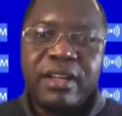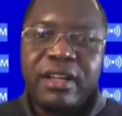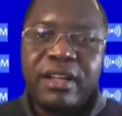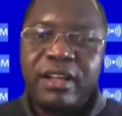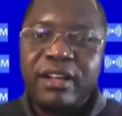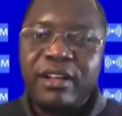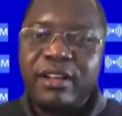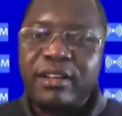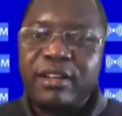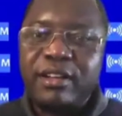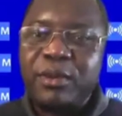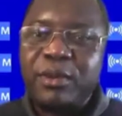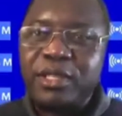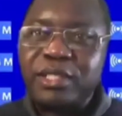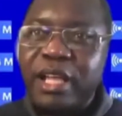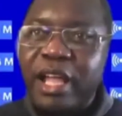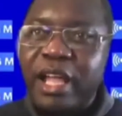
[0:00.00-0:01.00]

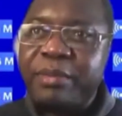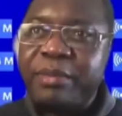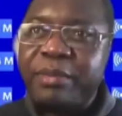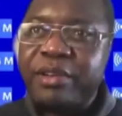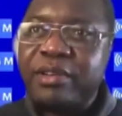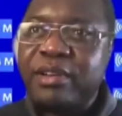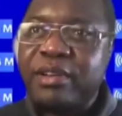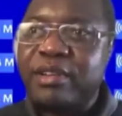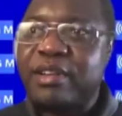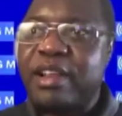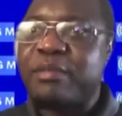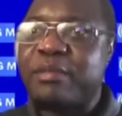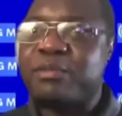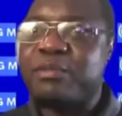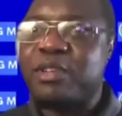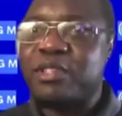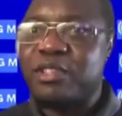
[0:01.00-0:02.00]
was a hybrid that
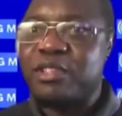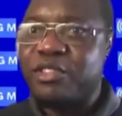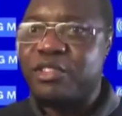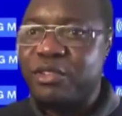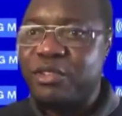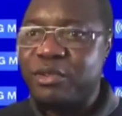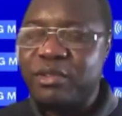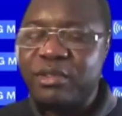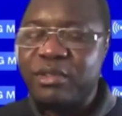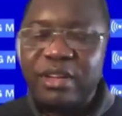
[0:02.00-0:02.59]
was new,